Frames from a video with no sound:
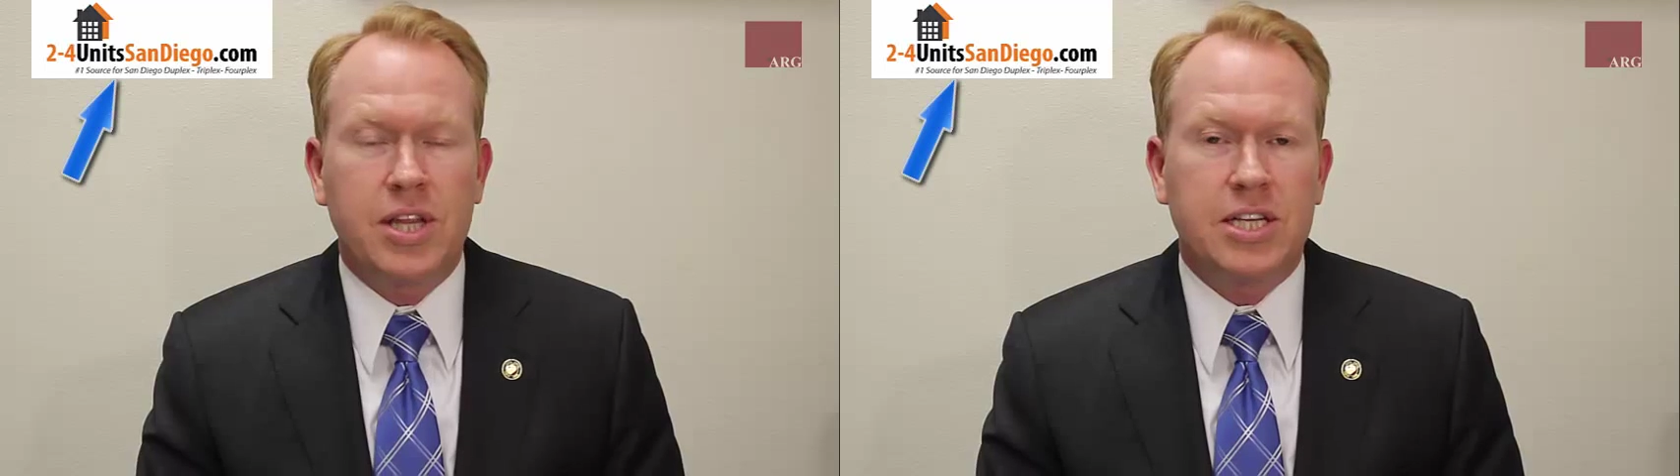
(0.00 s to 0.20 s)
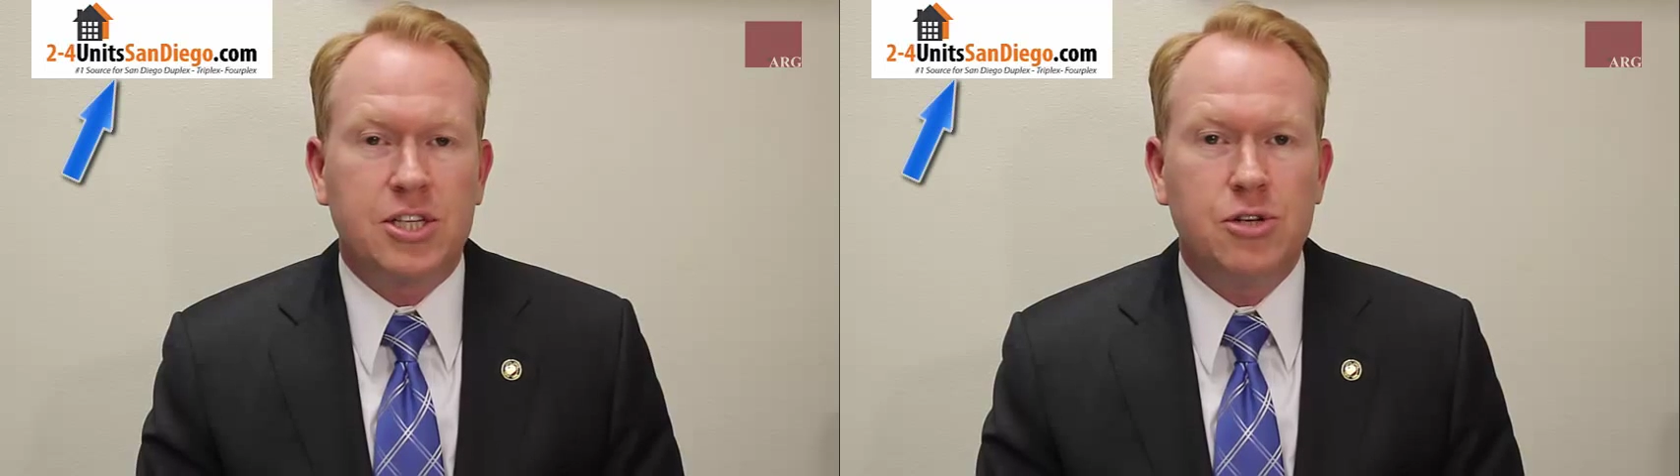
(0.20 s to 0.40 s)

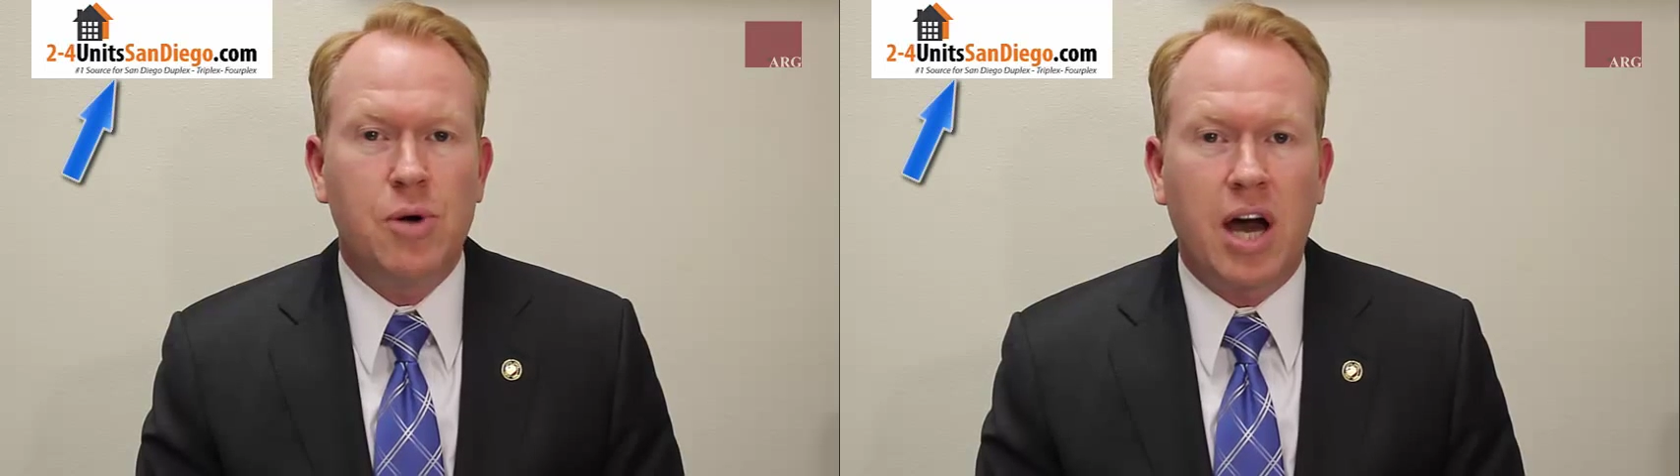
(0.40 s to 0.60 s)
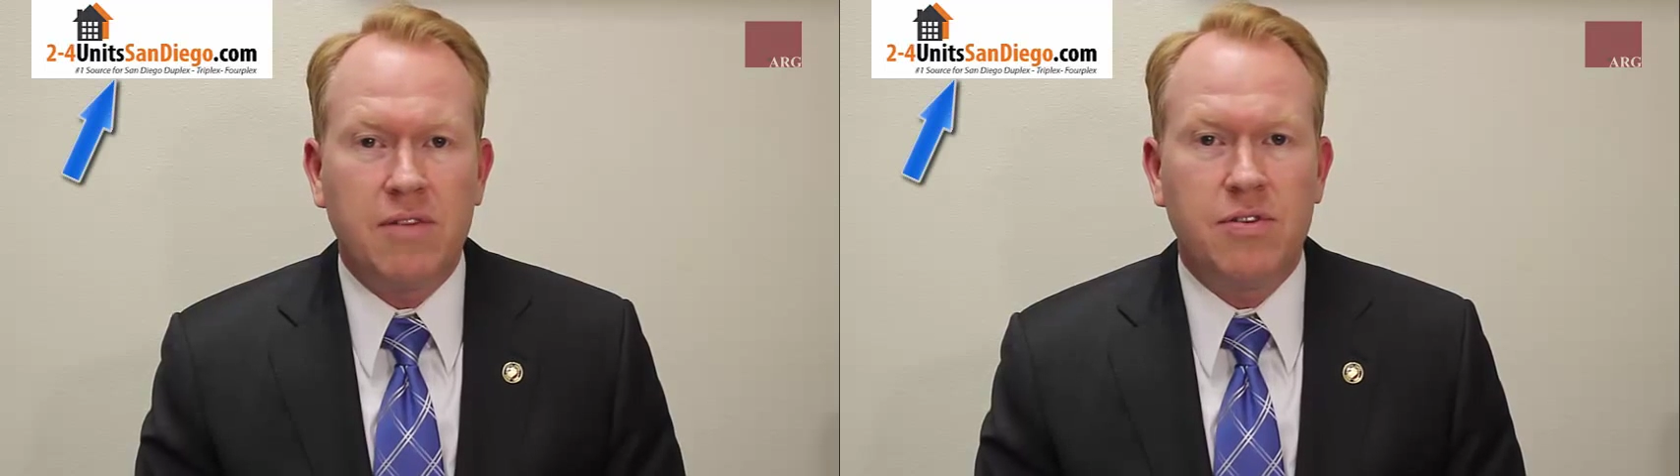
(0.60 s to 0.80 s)
that's
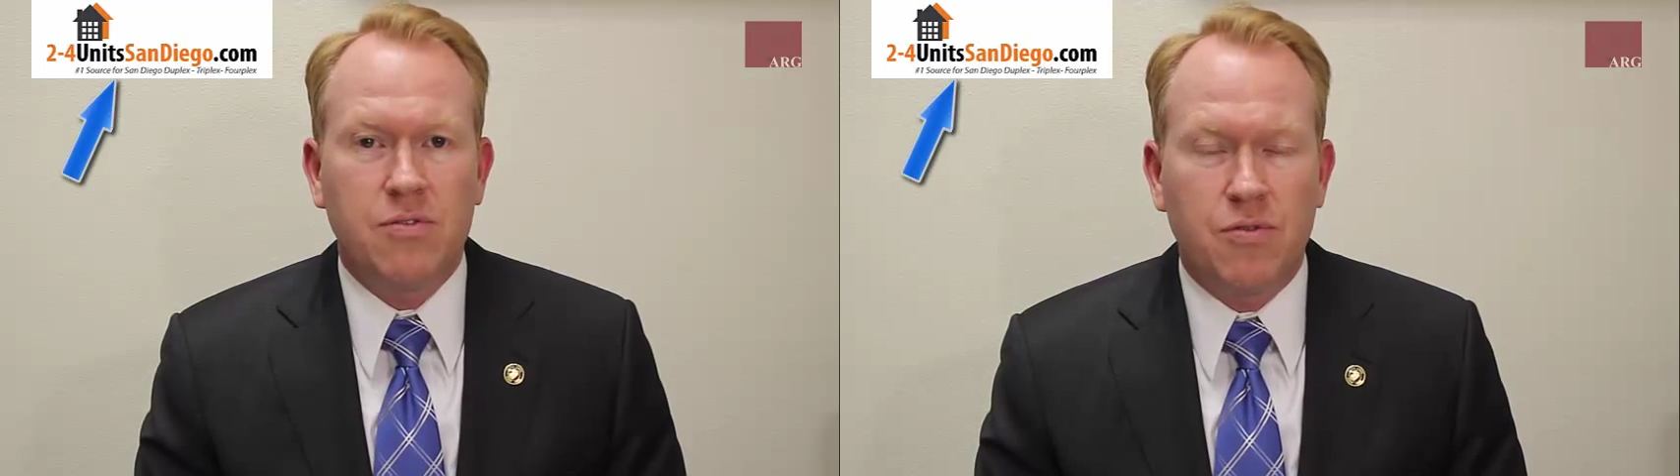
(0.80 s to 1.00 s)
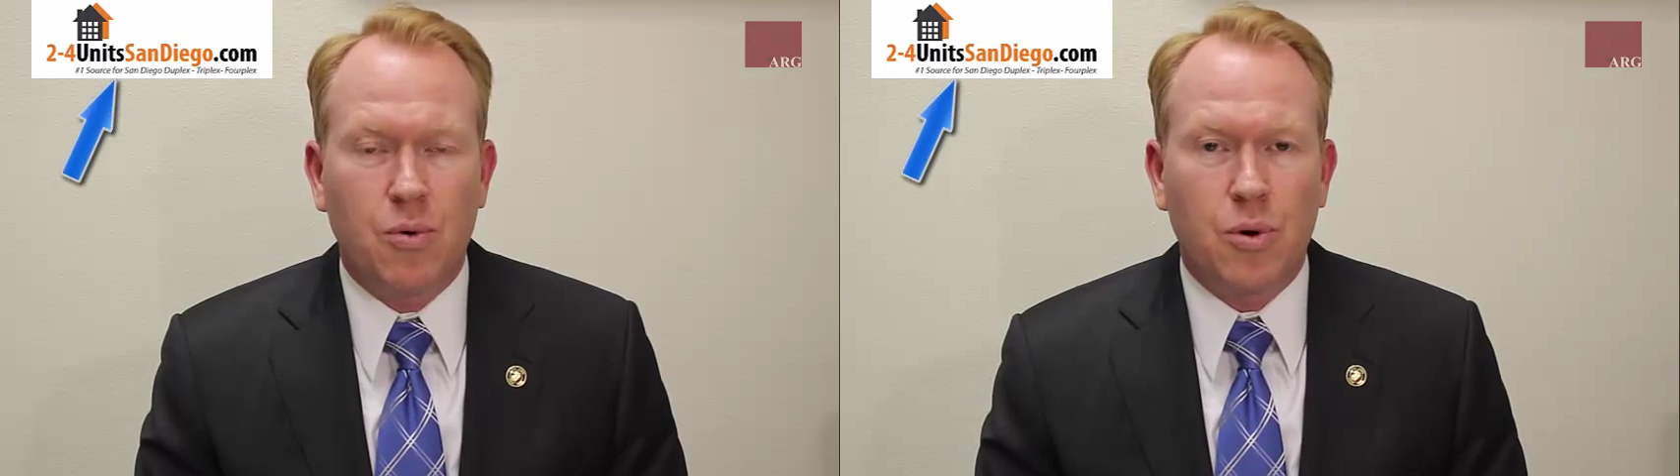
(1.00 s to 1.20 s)

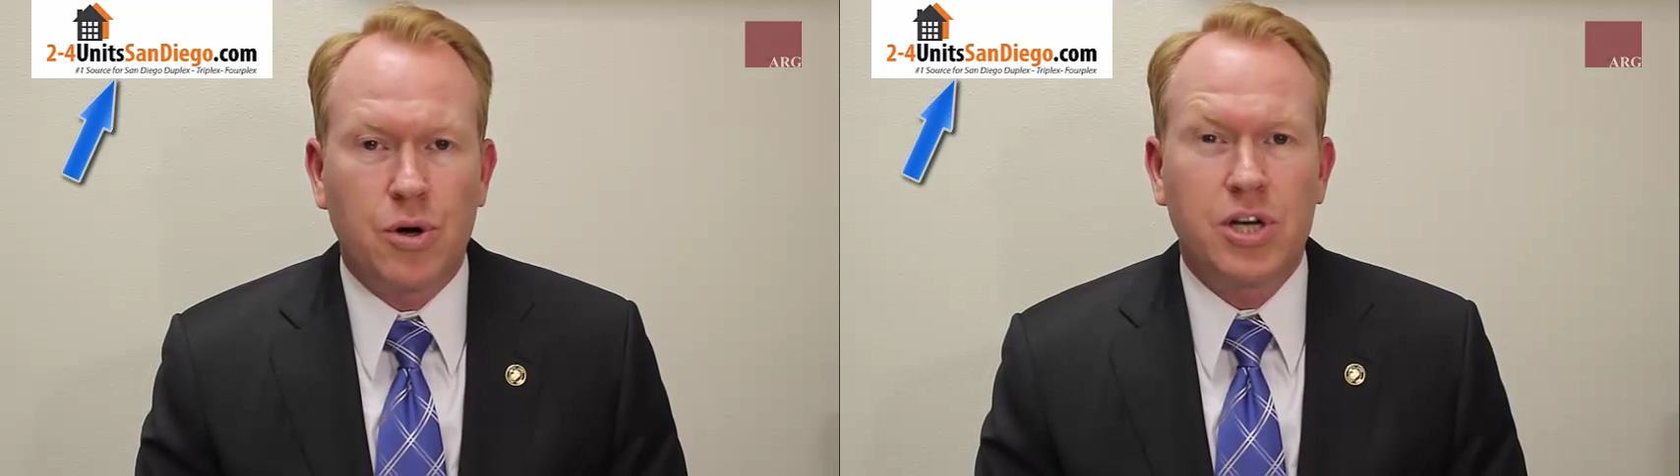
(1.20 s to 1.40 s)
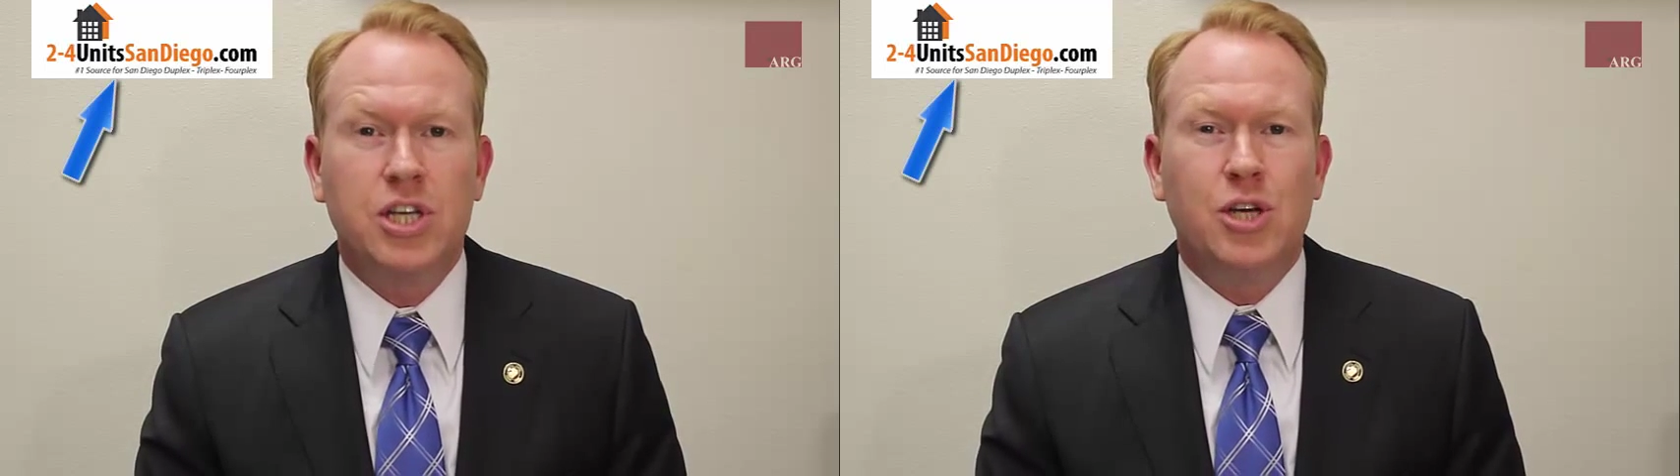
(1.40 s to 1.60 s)

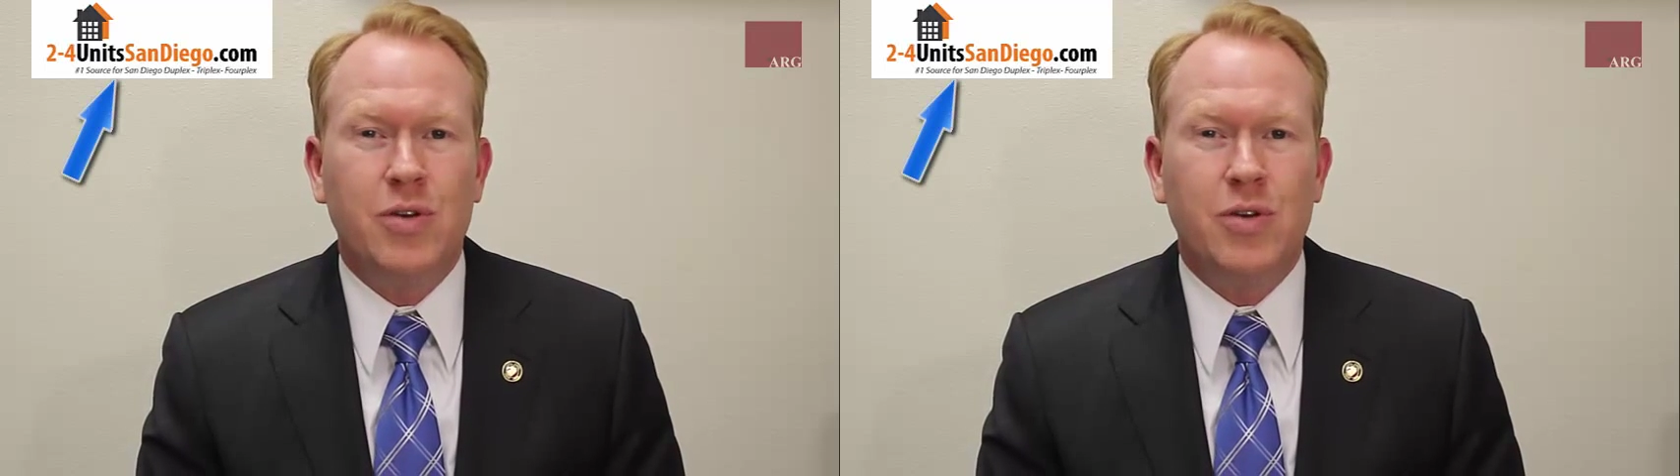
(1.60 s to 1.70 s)
2-4